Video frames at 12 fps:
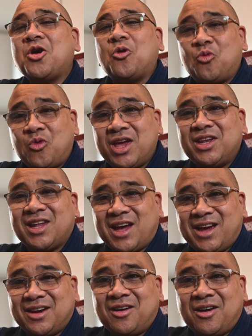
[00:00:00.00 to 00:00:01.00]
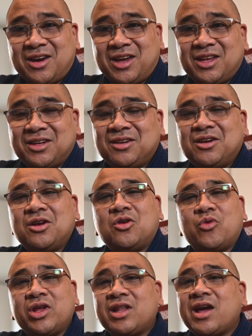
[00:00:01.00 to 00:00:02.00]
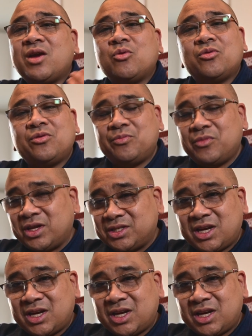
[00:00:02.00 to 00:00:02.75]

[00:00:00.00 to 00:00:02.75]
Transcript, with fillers: red light on it. Red light, as